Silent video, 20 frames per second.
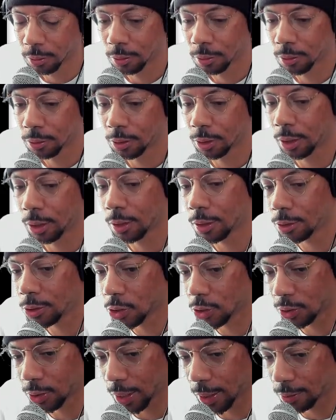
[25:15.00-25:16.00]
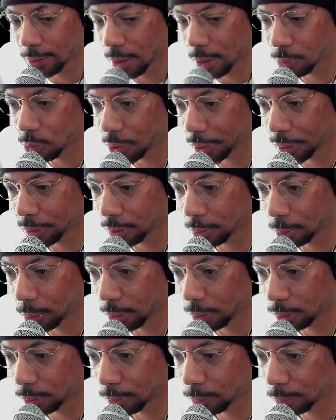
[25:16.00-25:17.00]
So yeah, this is the stats I'm talking
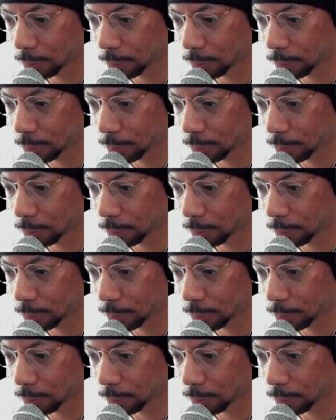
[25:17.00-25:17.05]
about.